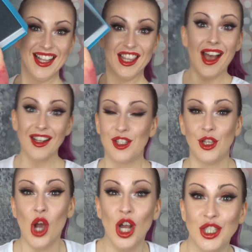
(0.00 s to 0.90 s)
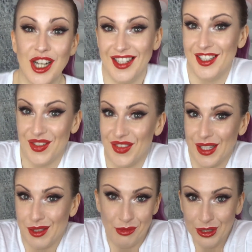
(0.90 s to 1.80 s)
That's the contents of
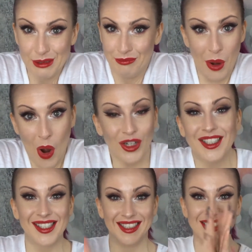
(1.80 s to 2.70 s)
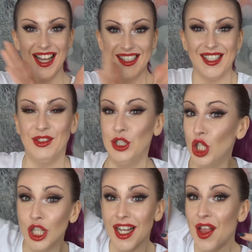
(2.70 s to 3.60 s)
this month's box. So let's have a
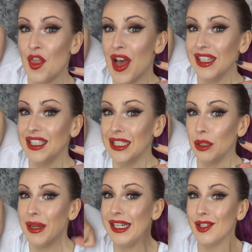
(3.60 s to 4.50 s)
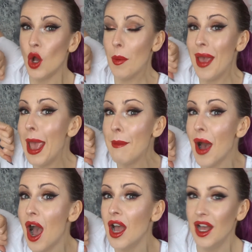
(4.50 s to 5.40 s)
look at that little piece of
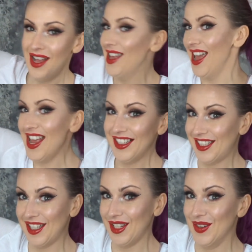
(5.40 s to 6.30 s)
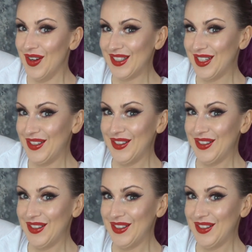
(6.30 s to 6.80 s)
paper and see what.